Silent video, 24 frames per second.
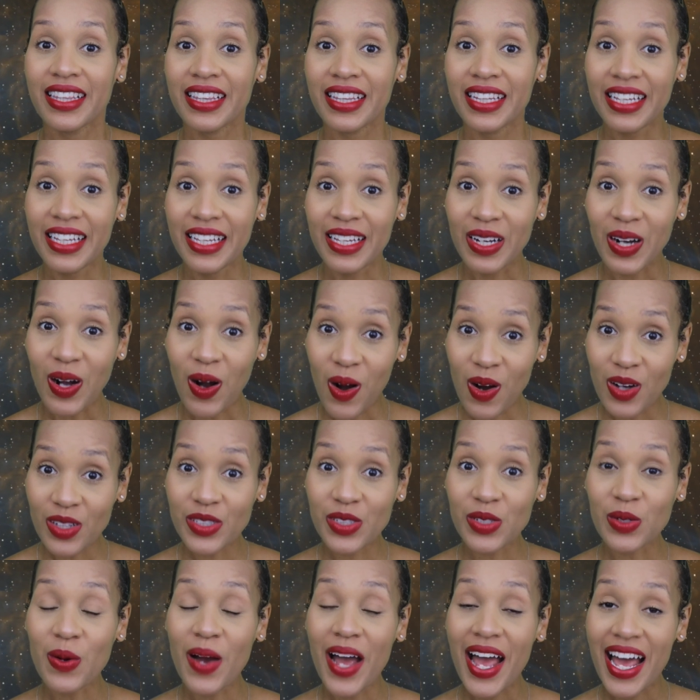It
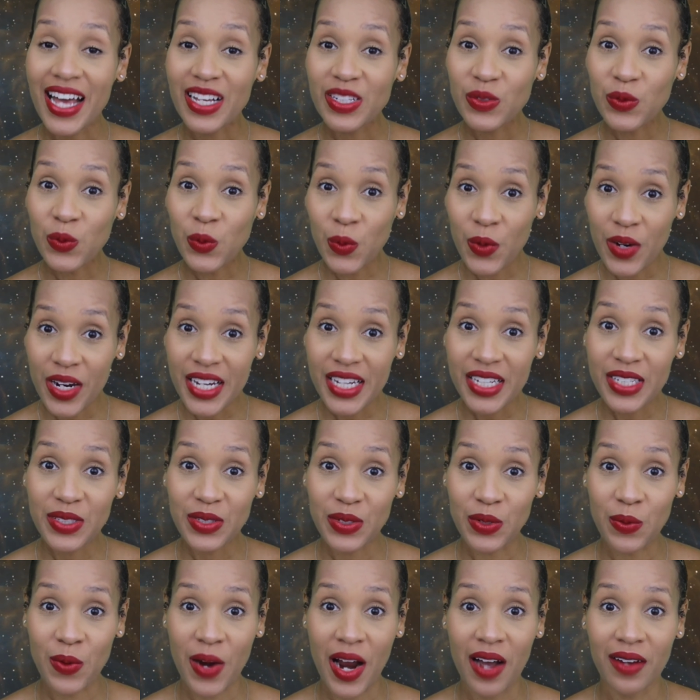also has rings
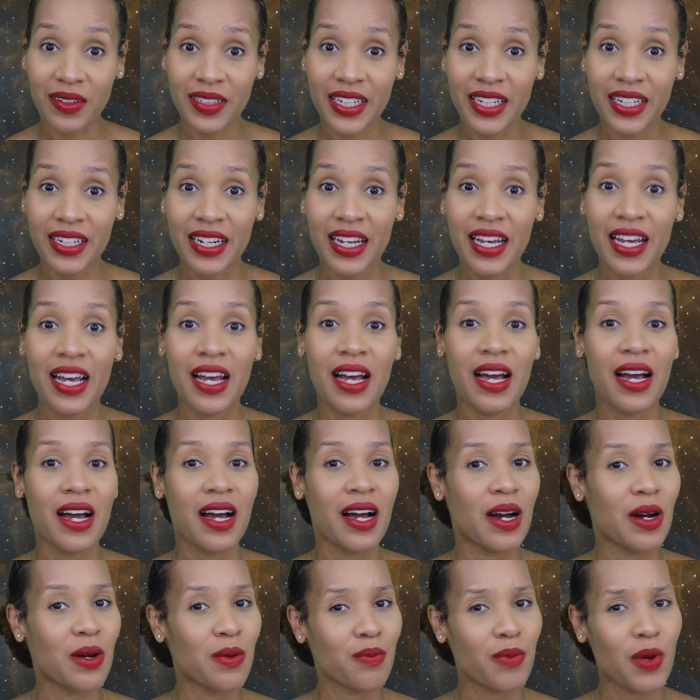around it
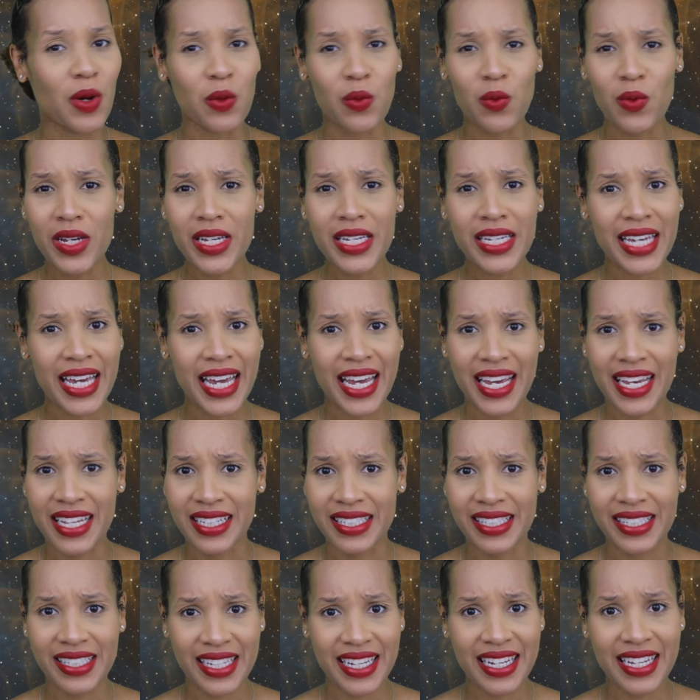but we can't
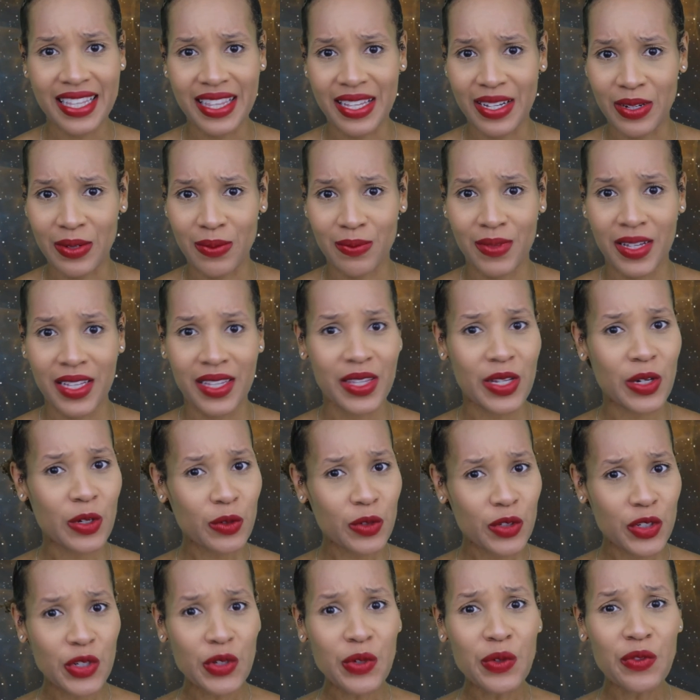see them, they're
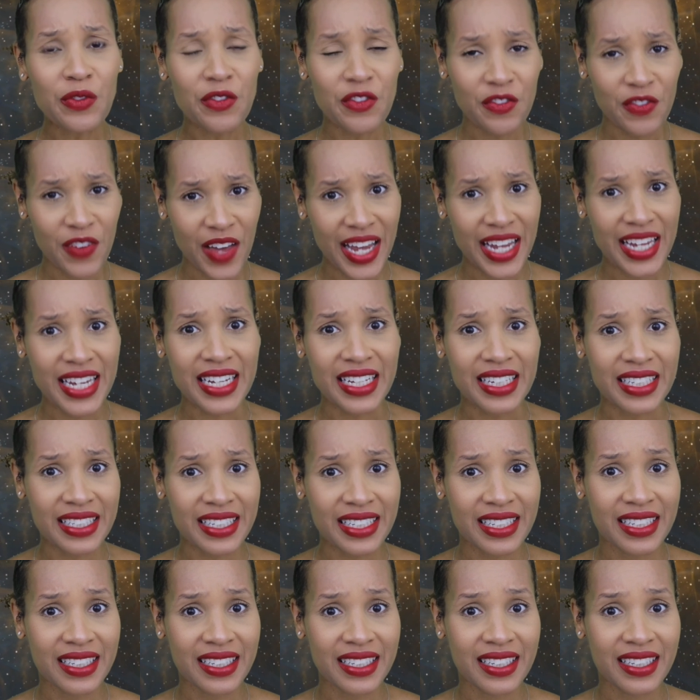too faint.
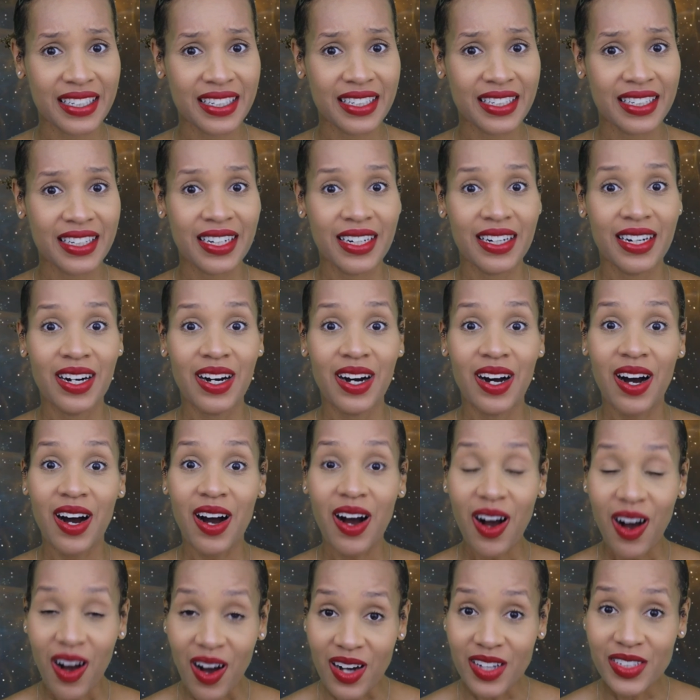
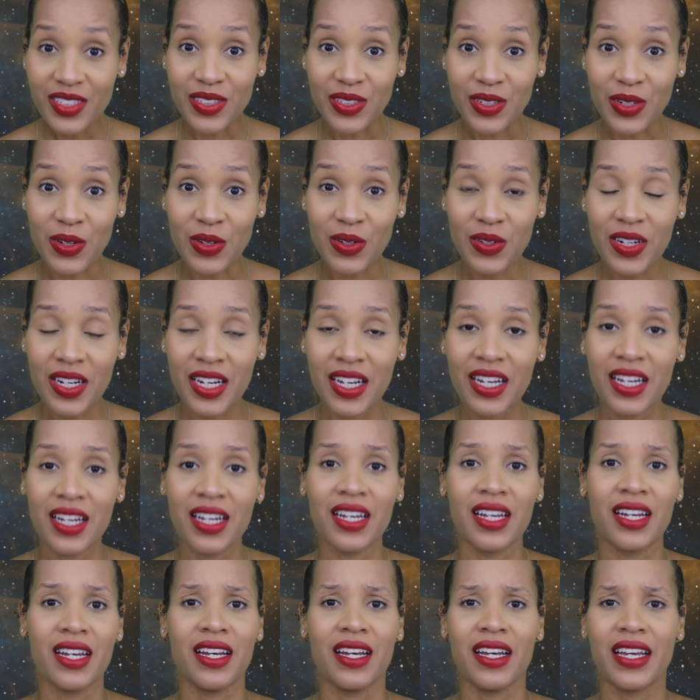Also,
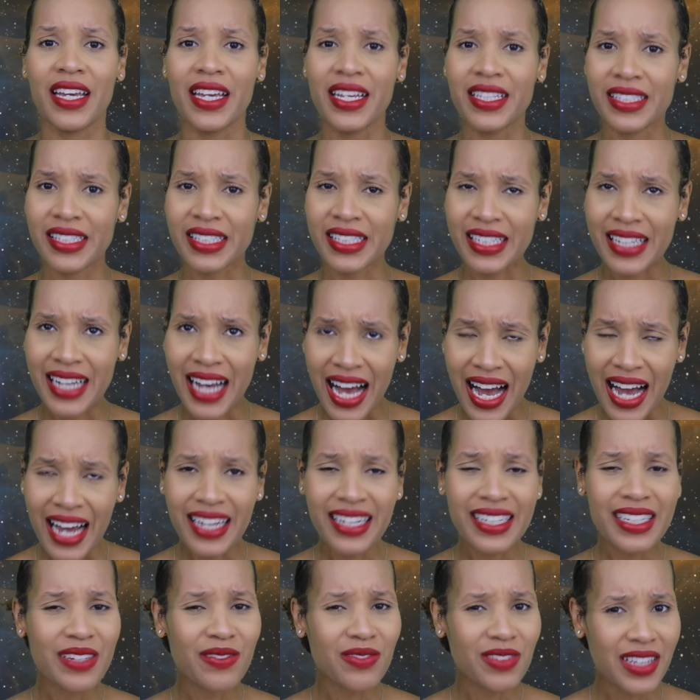it's
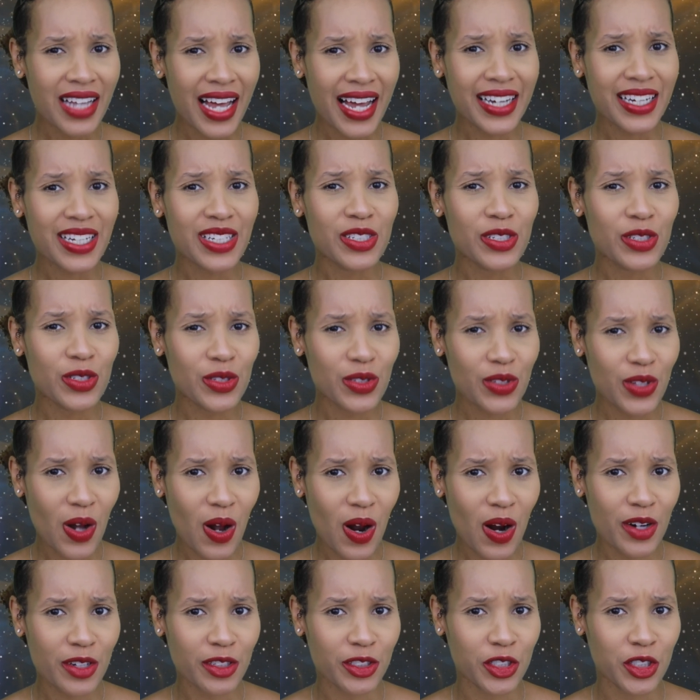kind of like a
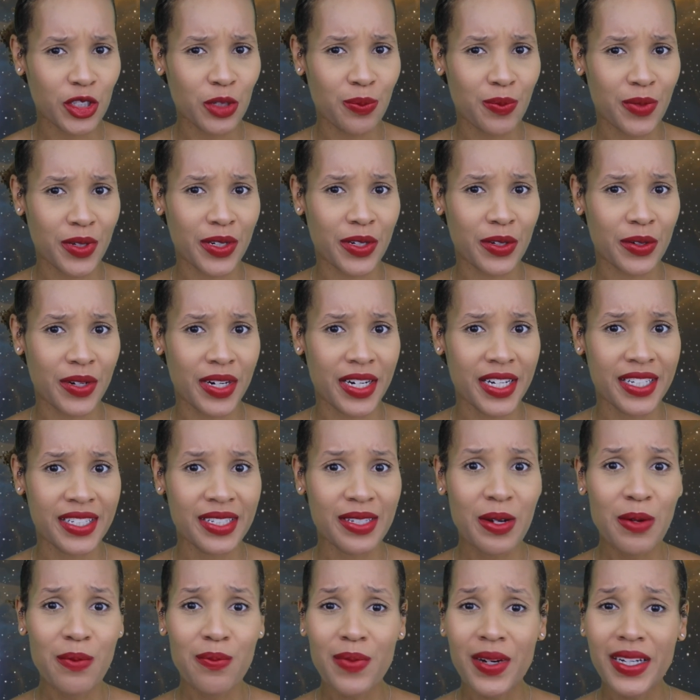star Jupiter is,
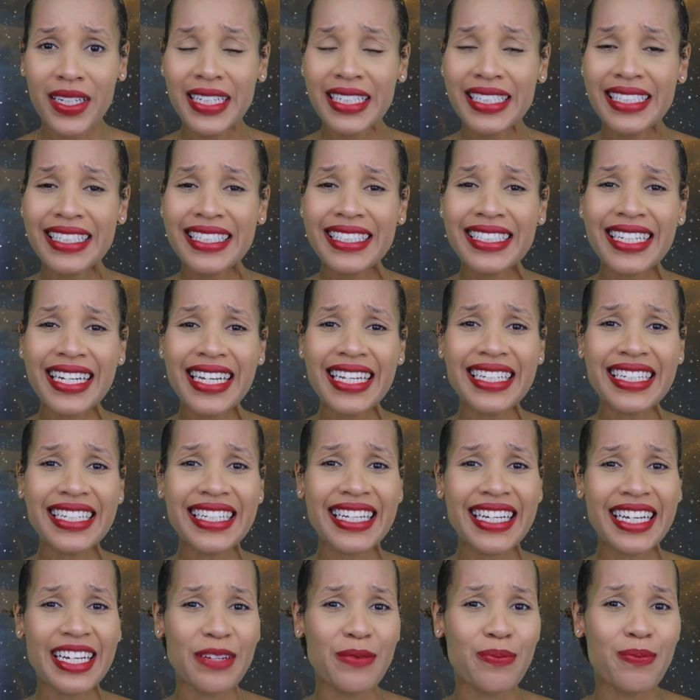but it didn't
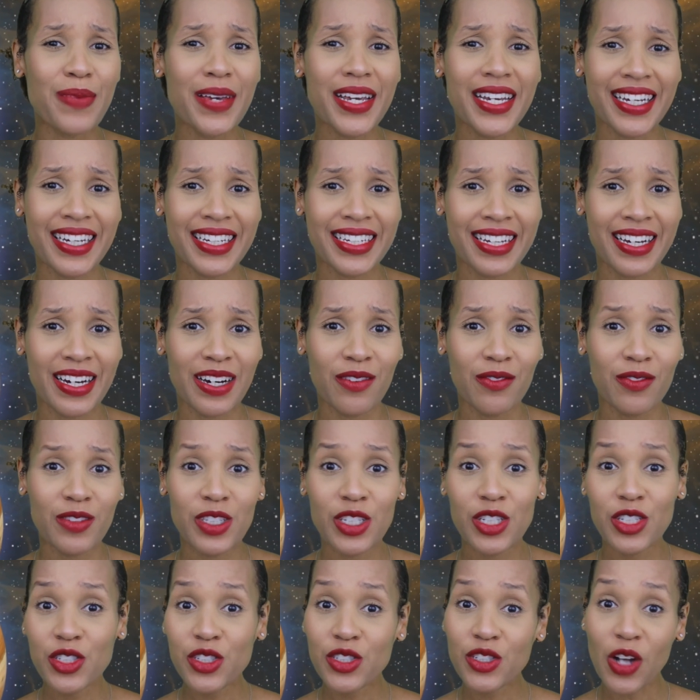get big enough to
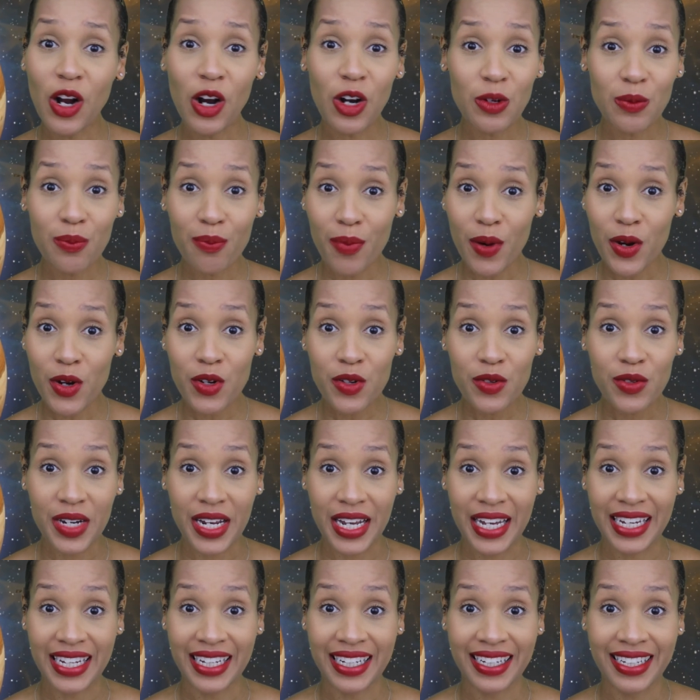start
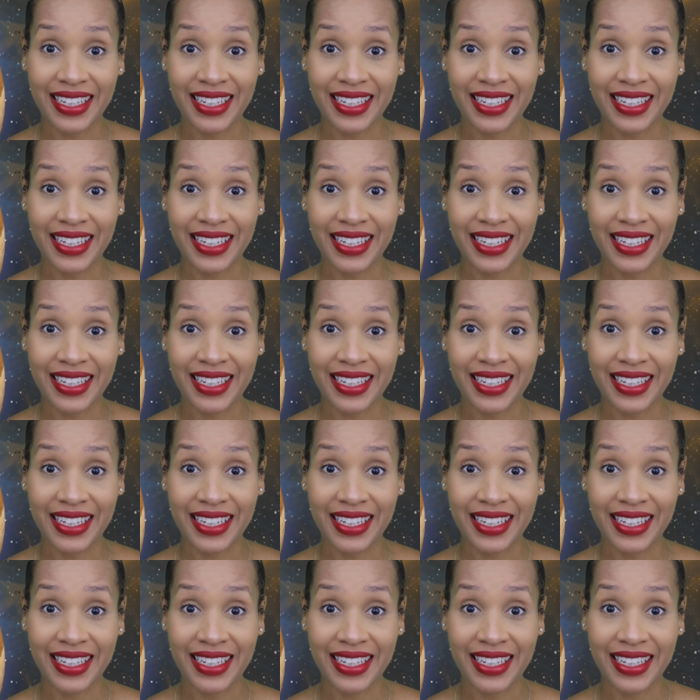burning.